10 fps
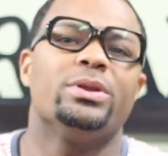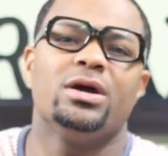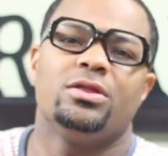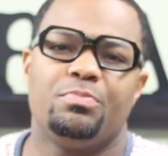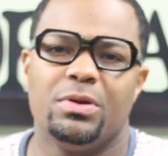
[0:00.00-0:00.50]

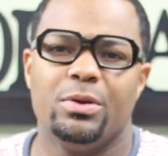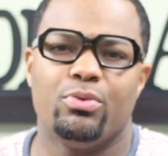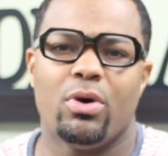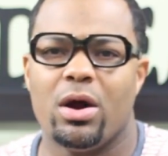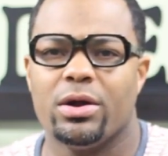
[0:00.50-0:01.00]
many other
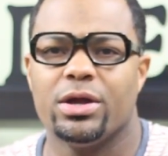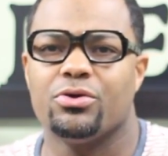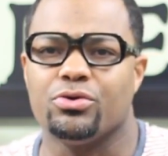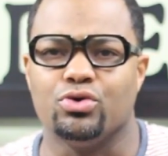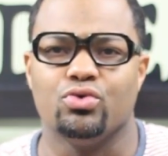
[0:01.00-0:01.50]
people out
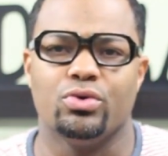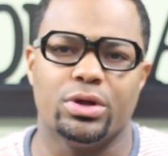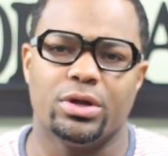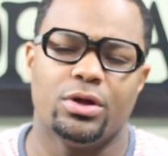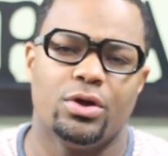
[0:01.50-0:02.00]
here are
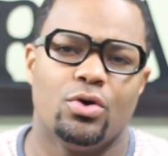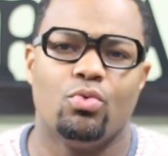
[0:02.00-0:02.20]
doing